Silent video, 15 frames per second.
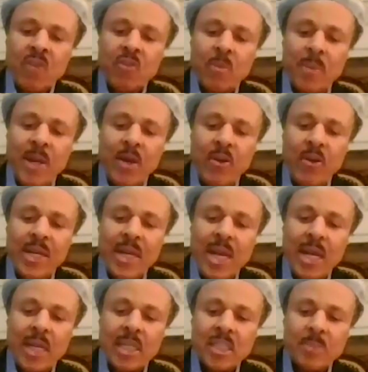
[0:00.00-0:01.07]
from hearing
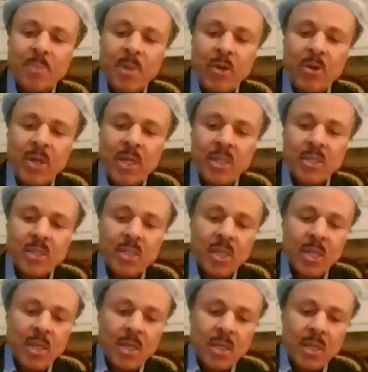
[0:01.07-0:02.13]
an experience
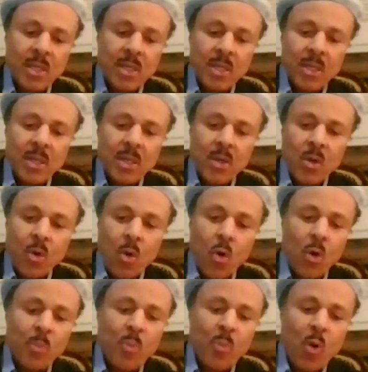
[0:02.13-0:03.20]

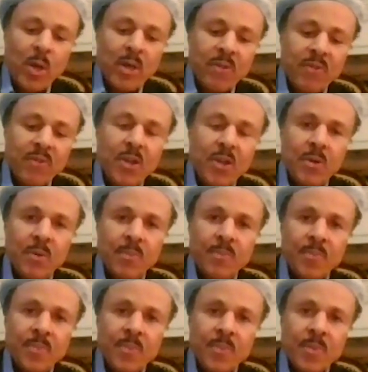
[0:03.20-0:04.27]
or a point of view
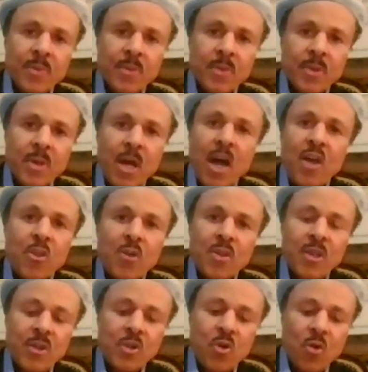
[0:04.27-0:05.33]
other
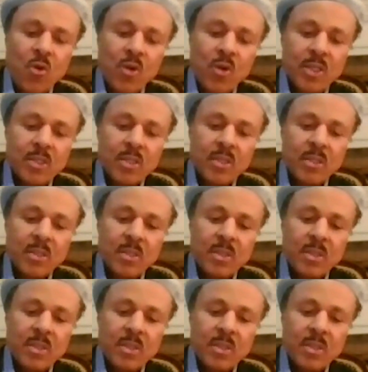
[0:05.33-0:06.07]
than Corey's.